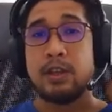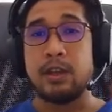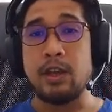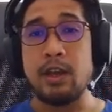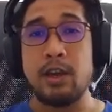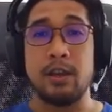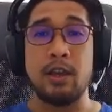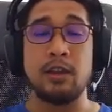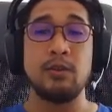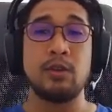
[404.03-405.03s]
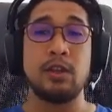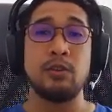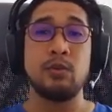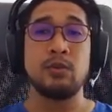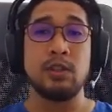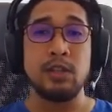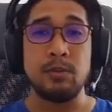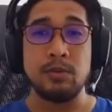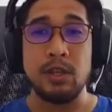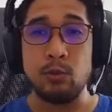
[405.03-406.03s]
and you can use the
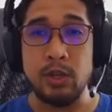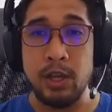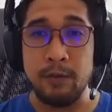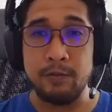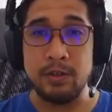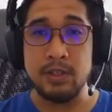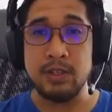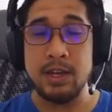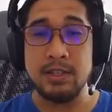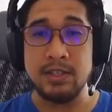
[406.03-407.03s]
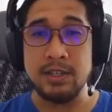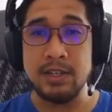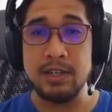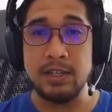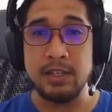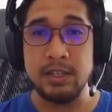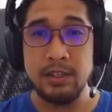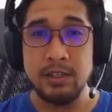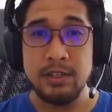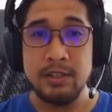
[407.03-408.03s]
tips that we have discussed earlier
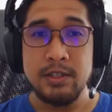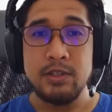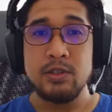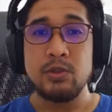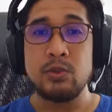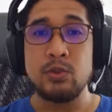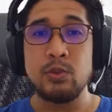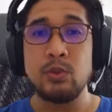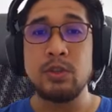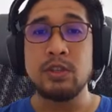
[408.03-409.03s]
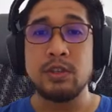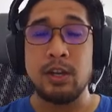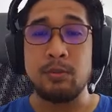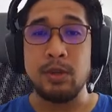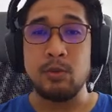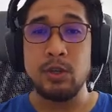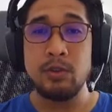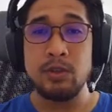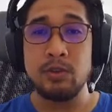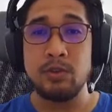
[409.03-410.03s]
to describe it. What you
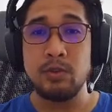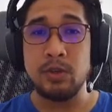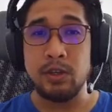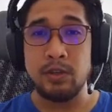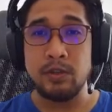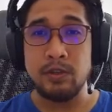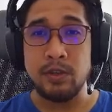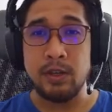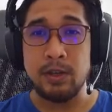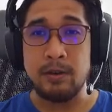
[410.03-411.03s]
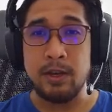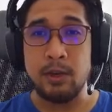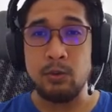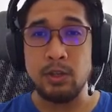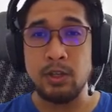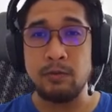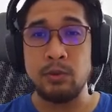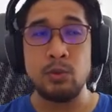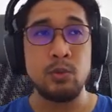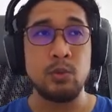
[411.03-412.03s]
need to do is I will give
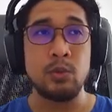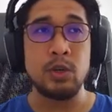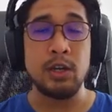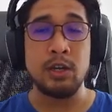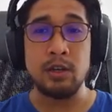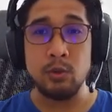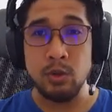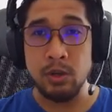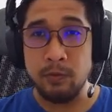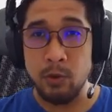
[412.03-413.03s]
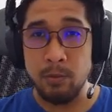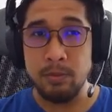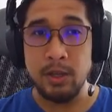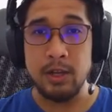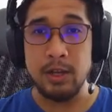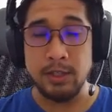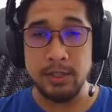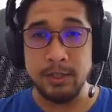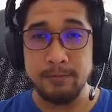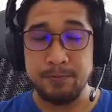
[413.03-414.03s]
you a Google form
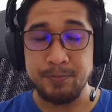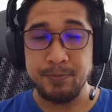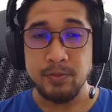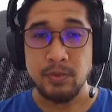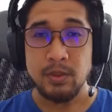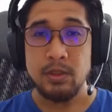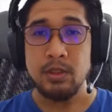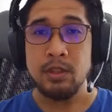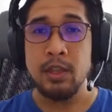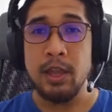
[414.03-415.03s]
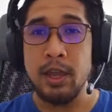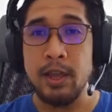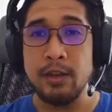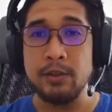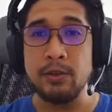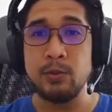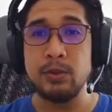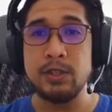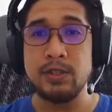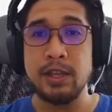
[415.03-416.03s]
later, and you
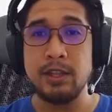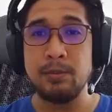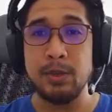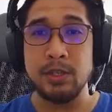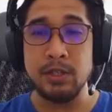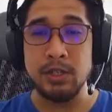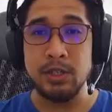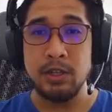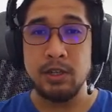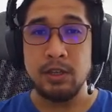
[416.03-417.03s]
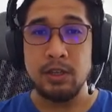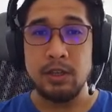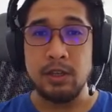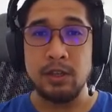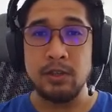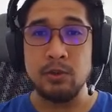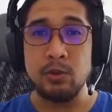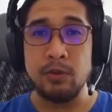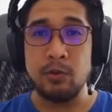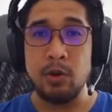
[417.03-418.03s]
will send the picture in the
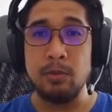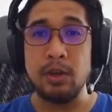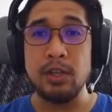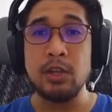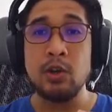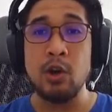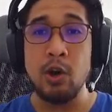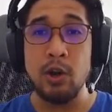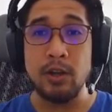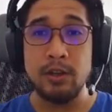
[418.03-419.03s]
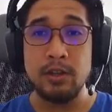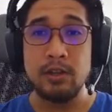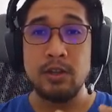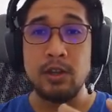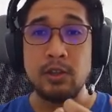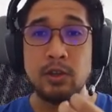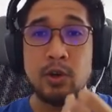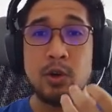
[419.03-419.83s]
Google form. Record your